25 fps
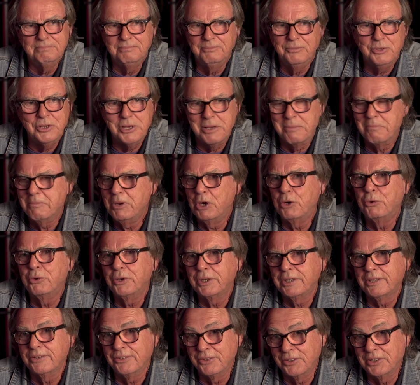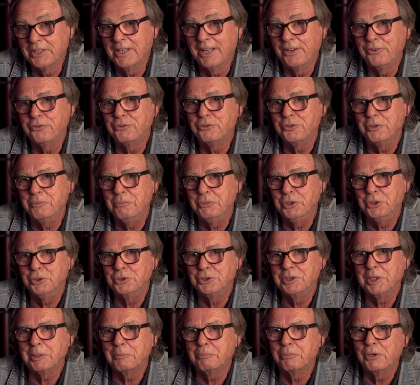the American country
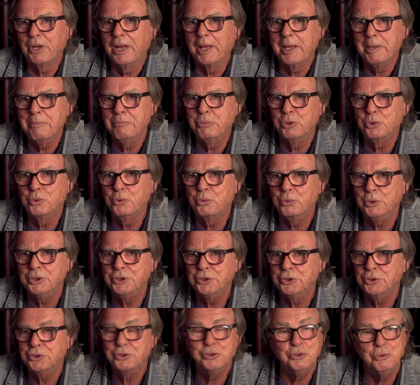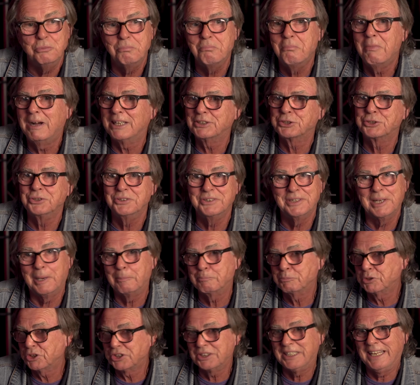music playbook, which is you mustn't
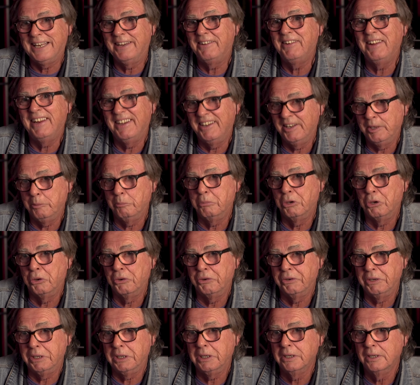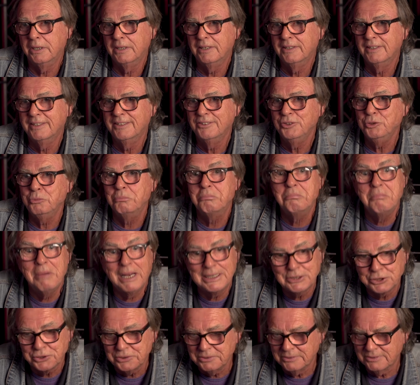upset anybody. You
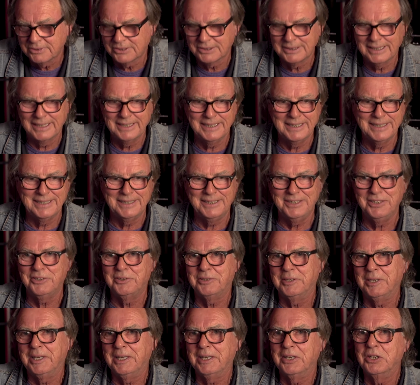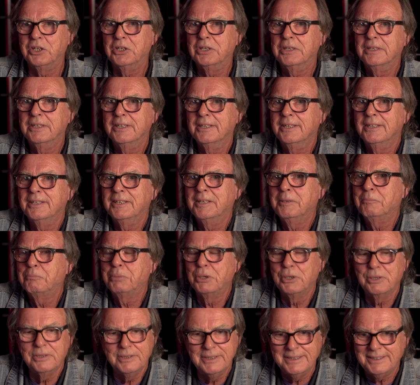mustn't say anything
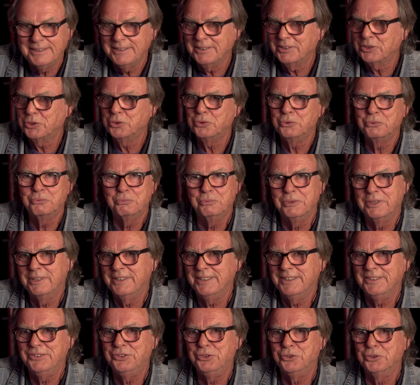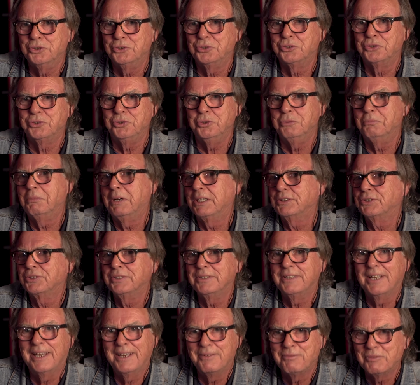political, religious, you
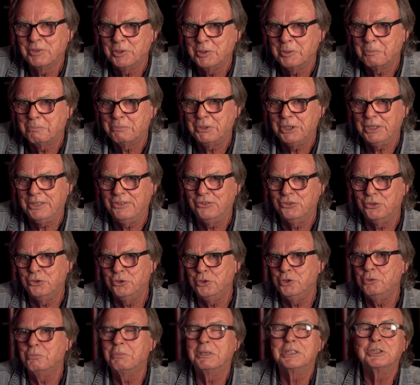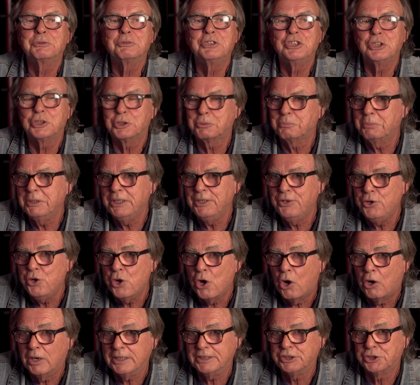mustn't have an opinion, you must just be
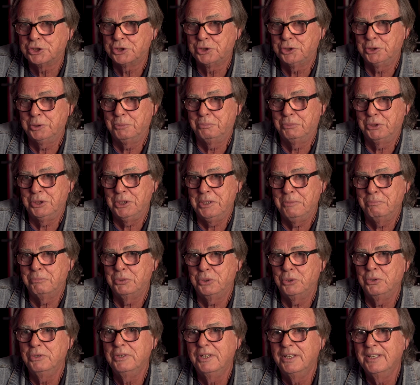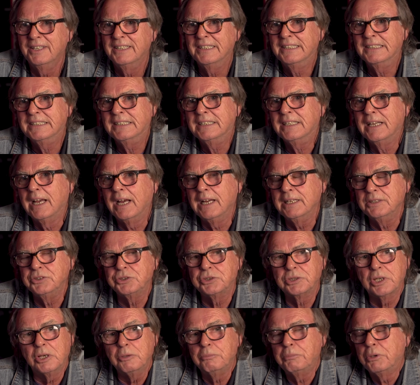nice to people. And
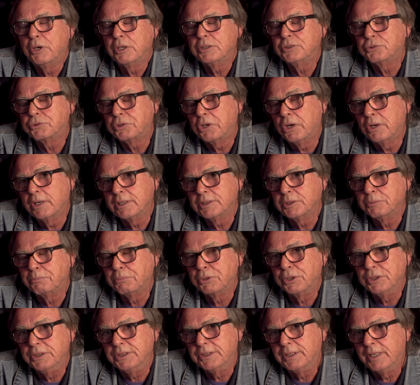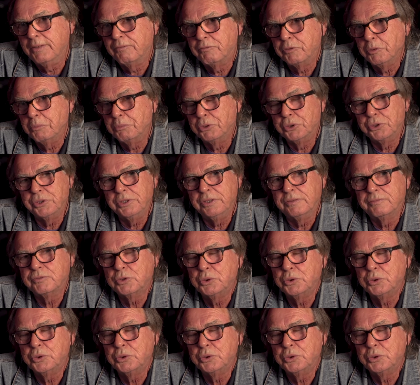so by trying to please everybody, of